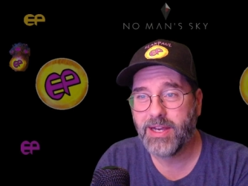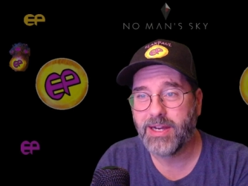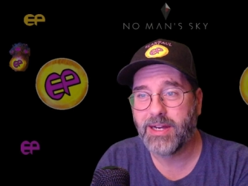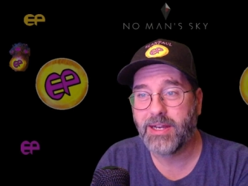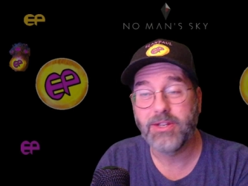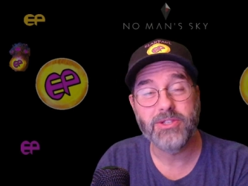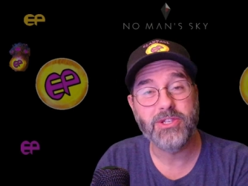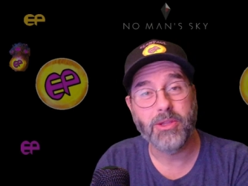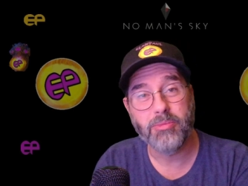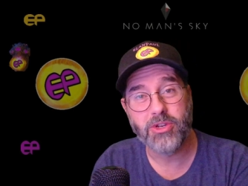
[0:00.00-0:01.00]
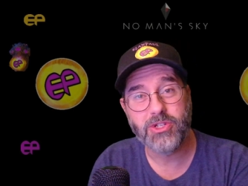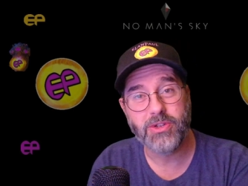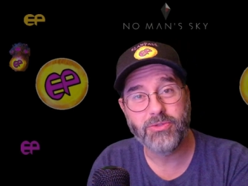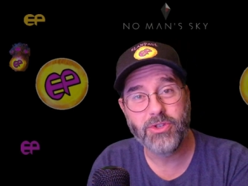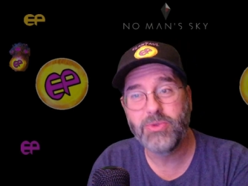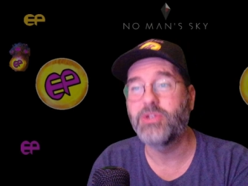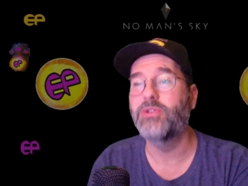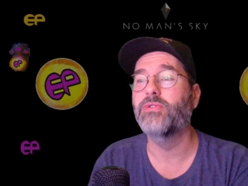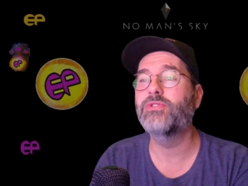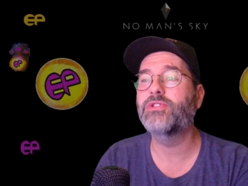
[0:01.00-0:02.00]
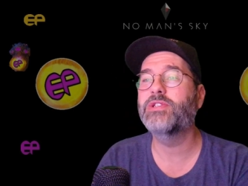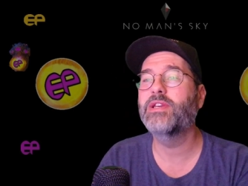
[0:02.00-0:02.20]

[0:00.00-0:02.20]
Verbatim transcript: and in celebration of 2 years,